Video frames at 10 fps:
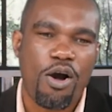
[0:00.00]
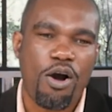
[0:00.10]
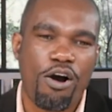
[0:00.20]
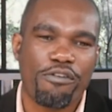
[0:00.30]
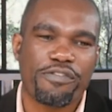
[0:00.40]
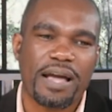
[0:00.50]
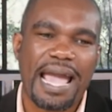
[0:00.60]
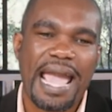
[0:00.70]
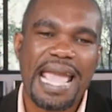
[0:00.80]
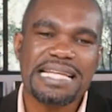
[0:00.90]
of
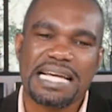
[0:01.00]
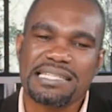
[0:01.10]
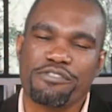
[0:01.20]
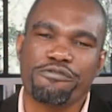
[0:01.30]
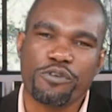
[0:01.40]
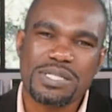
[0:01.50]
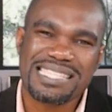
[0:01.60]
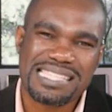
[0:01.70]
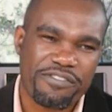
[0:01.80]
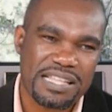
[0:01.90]

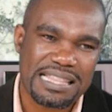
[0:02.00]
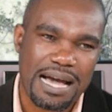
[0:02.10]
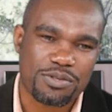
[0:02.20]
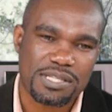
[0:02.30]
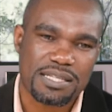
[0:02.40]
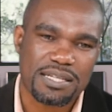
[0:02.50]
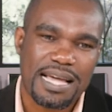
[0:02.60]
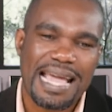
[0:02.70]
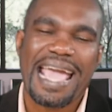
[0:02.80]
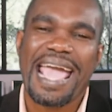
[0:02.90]

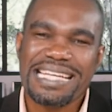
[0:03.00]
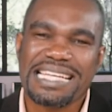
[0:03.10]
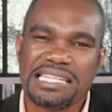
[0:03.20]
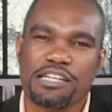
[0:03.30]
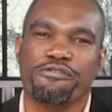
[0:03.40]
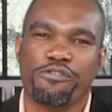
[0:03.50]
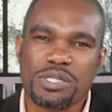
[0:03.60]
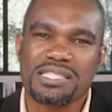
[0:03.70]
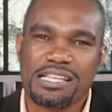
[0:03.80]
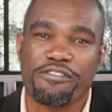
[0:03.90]

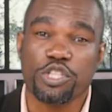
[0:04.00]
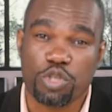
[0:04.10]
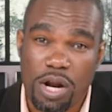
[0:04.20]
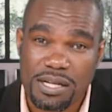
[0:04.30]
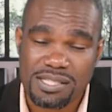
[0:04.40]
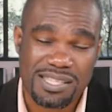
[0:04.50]
$847,847